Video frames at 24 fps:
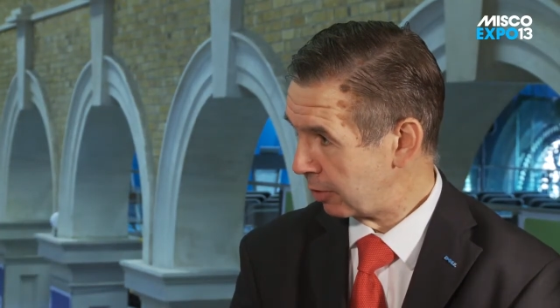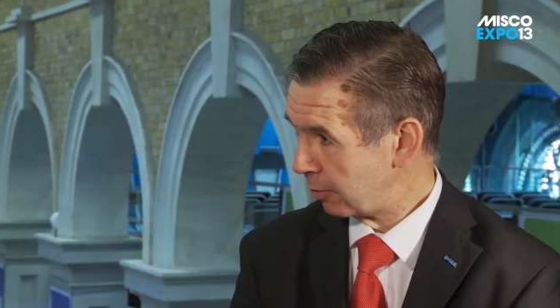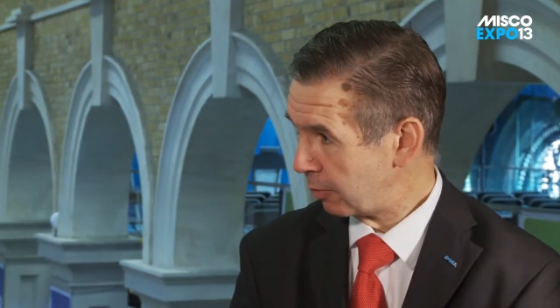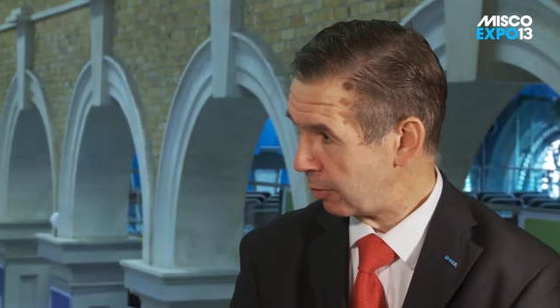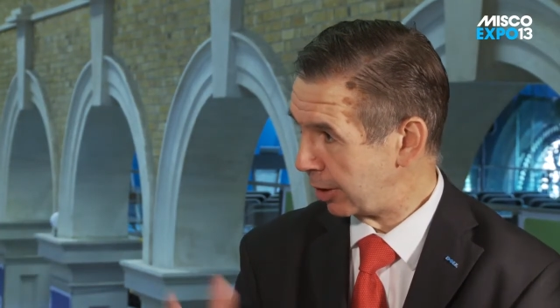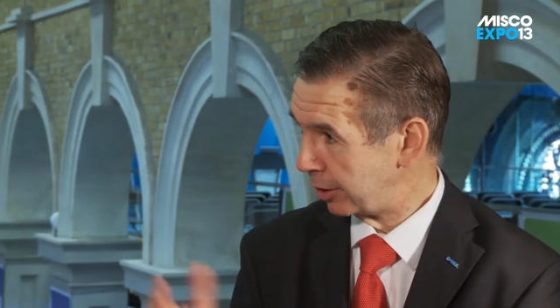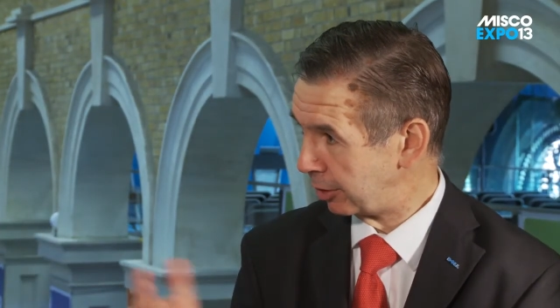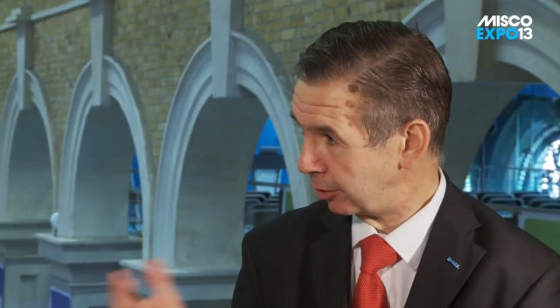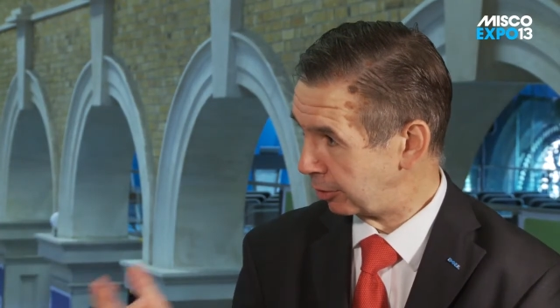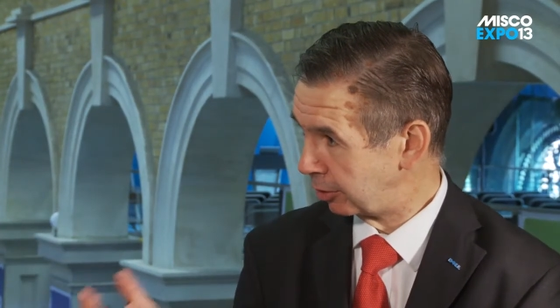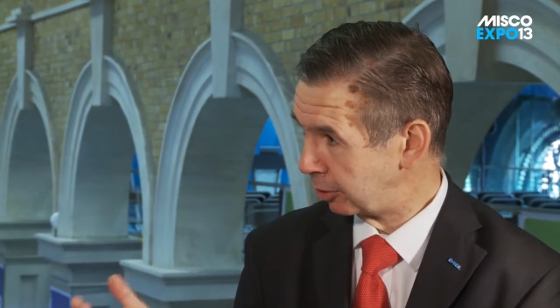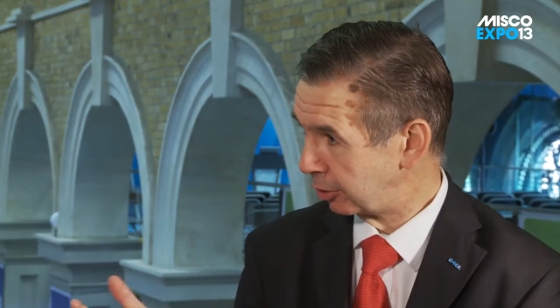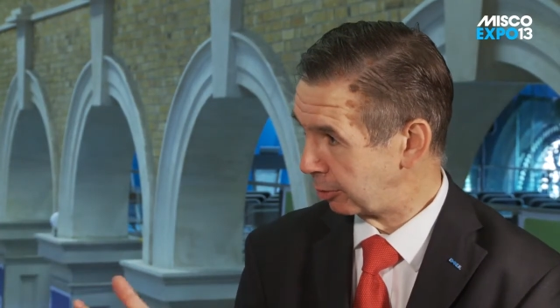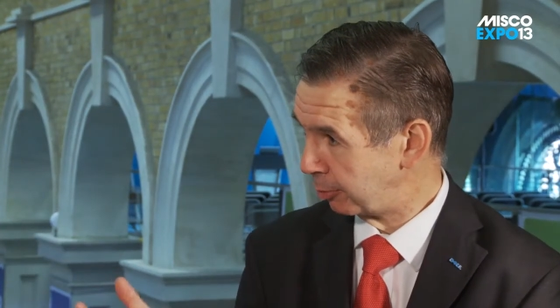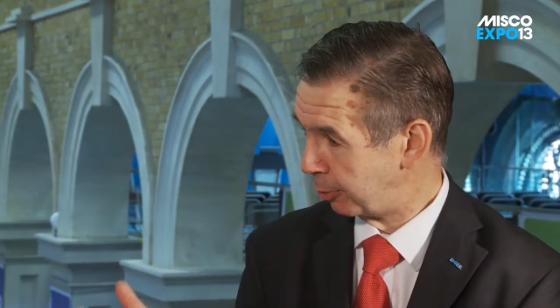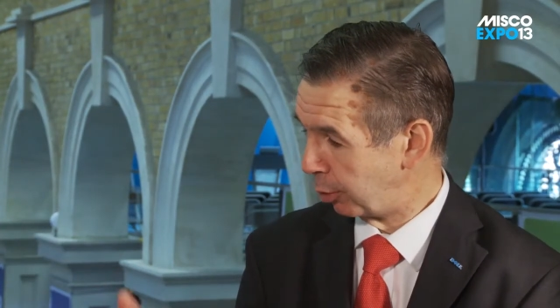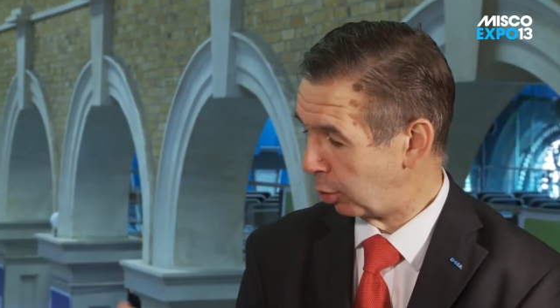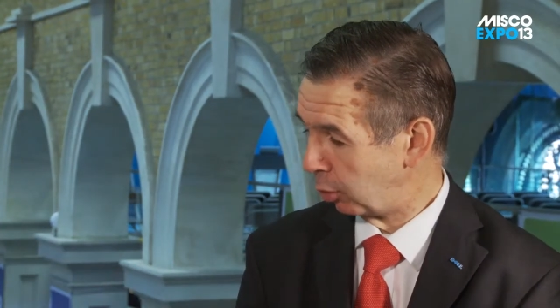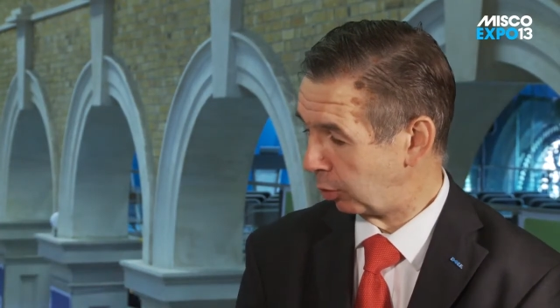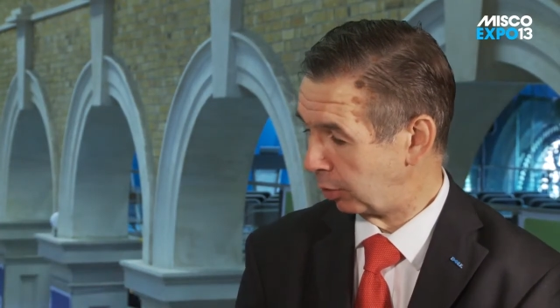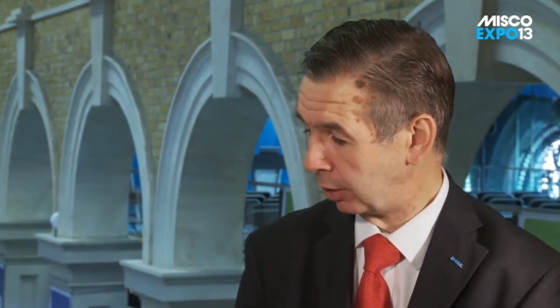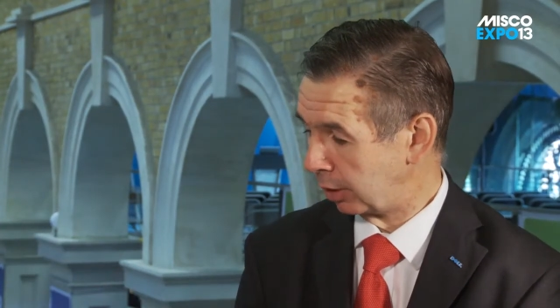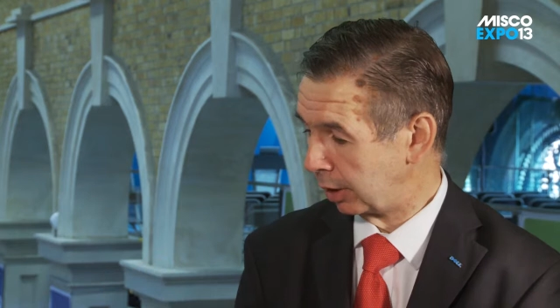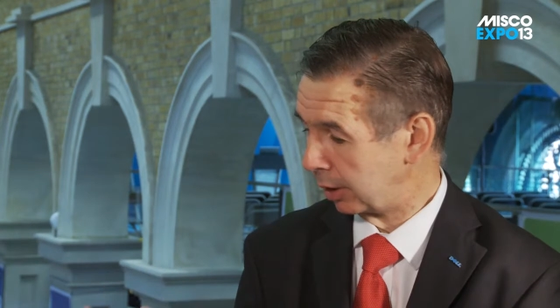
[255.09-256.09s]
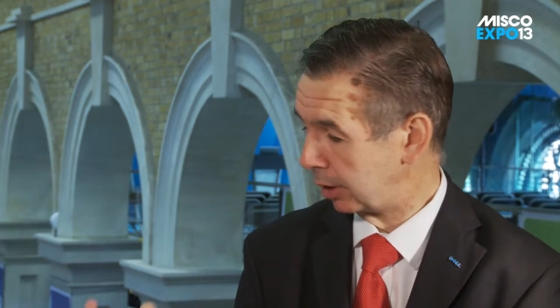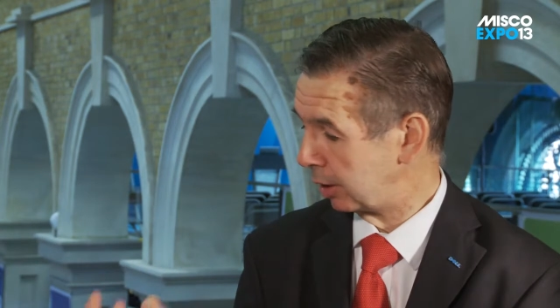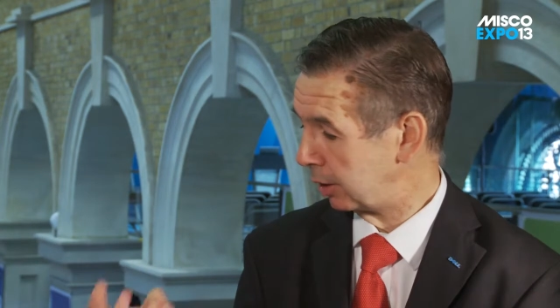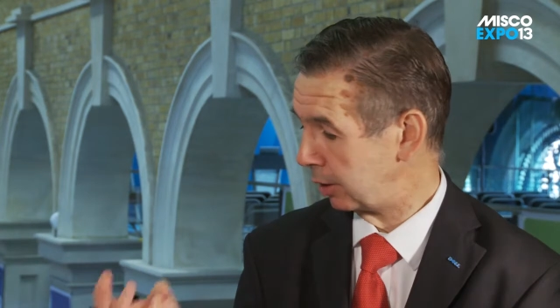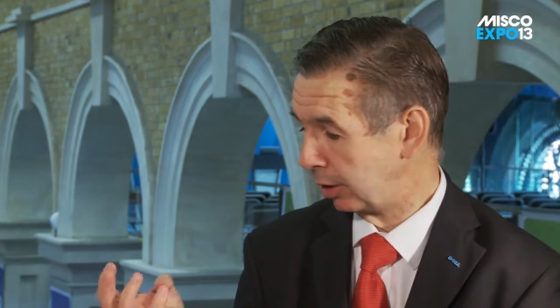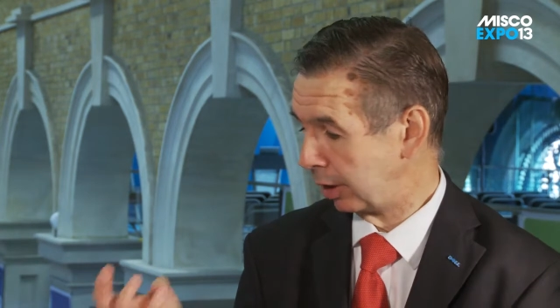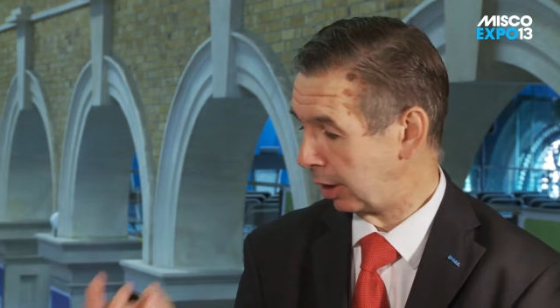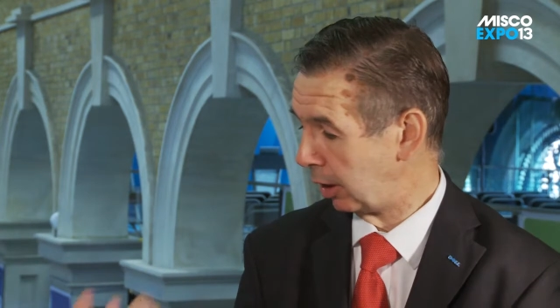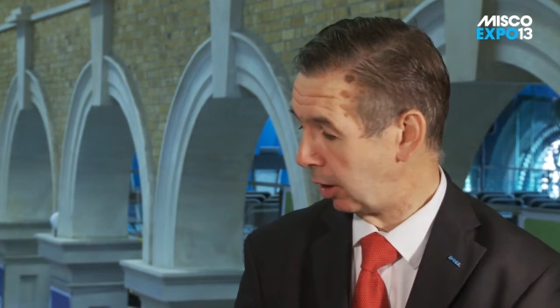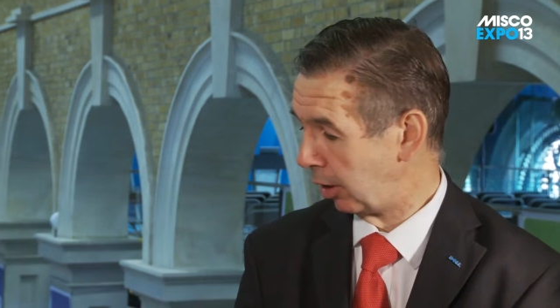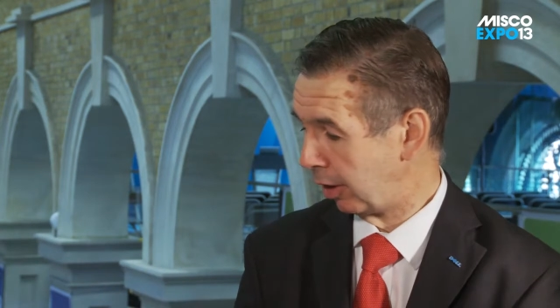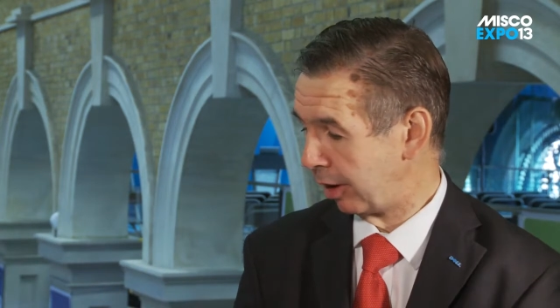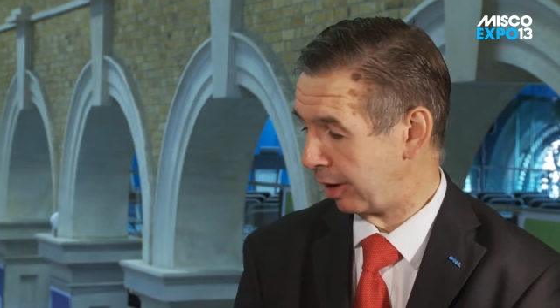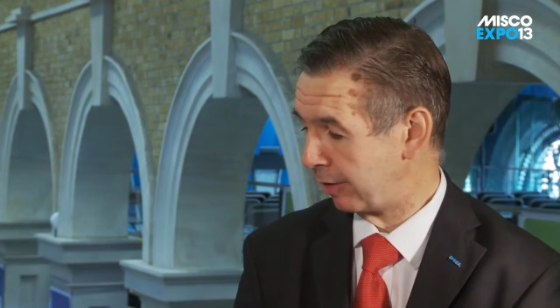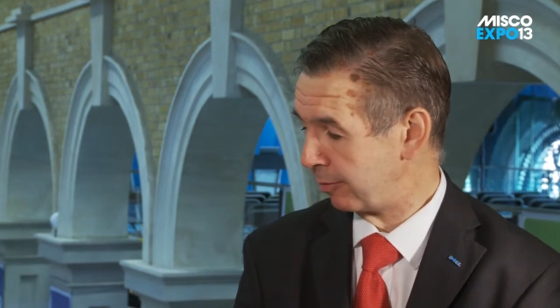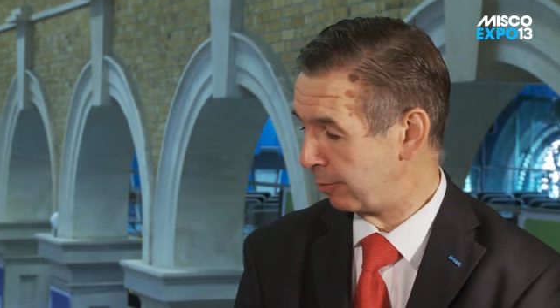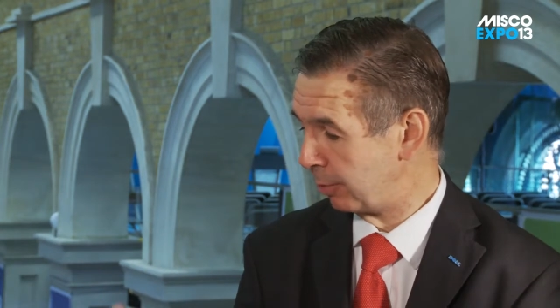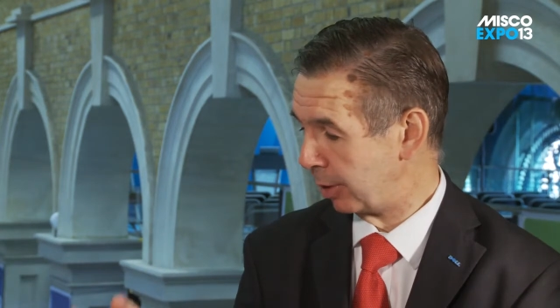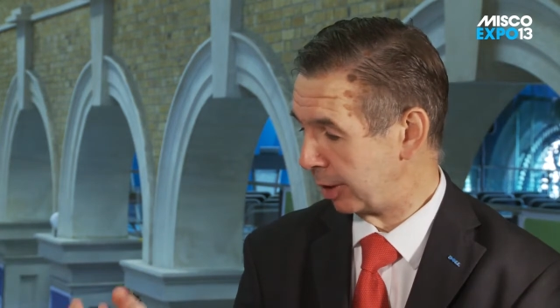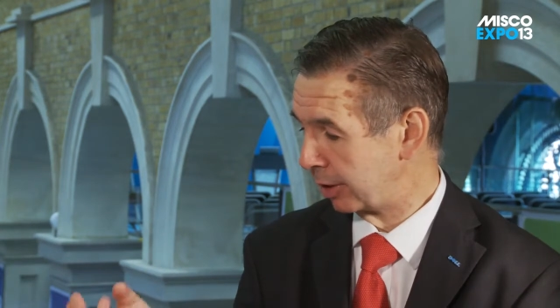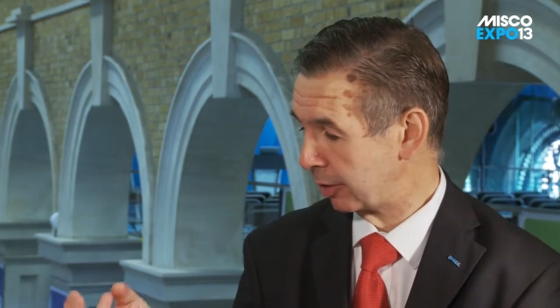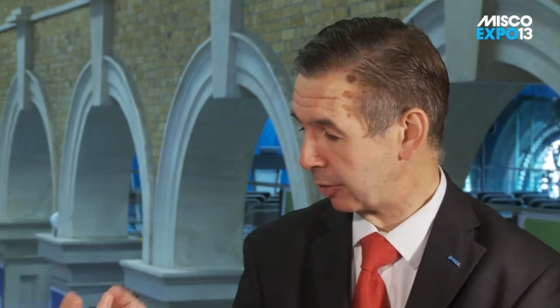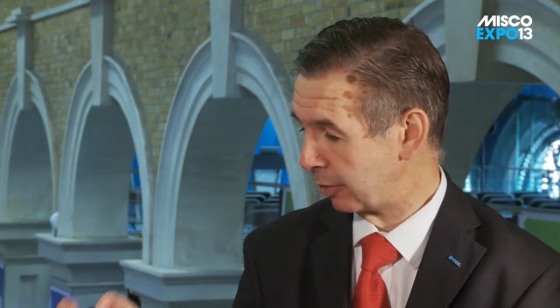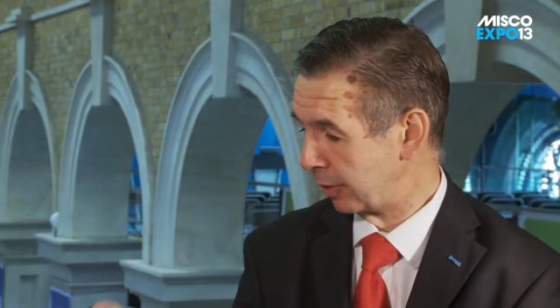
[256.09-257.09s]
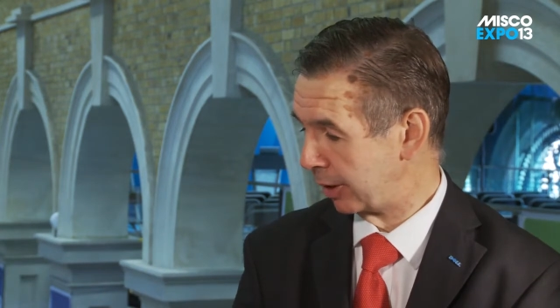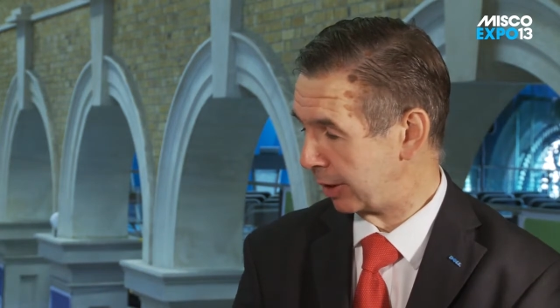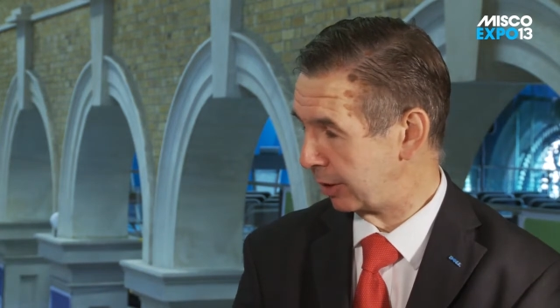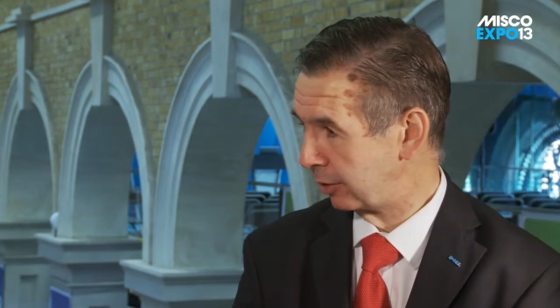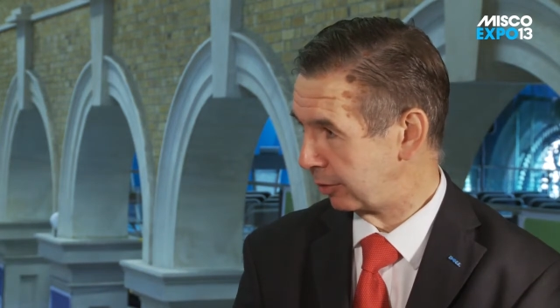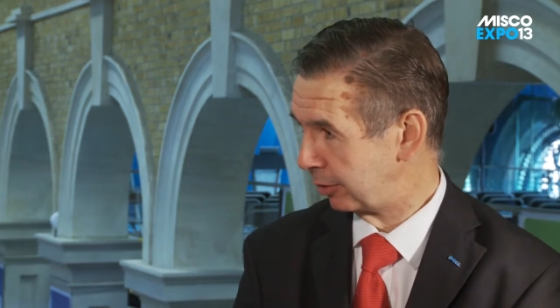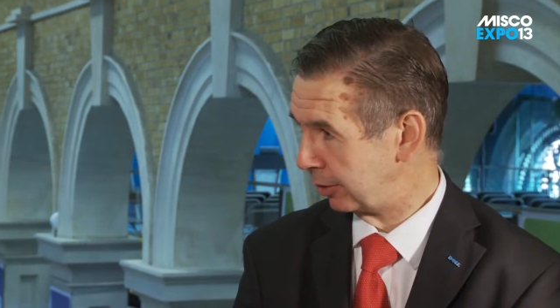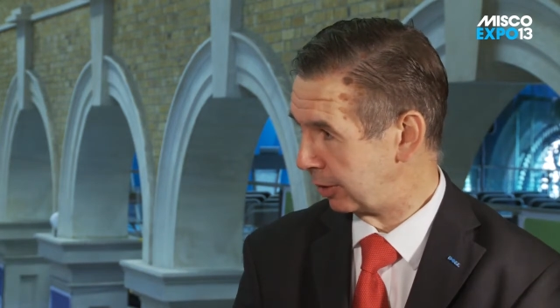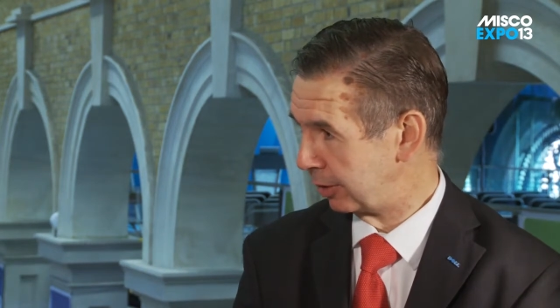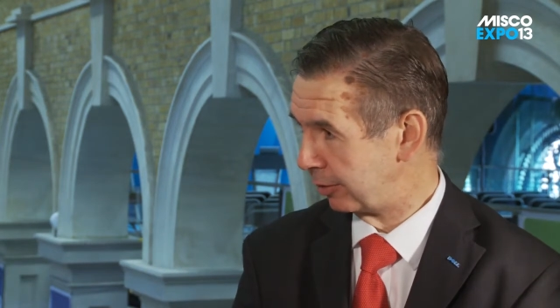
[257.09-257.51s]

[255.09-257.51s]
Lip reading: ready to support the live migration,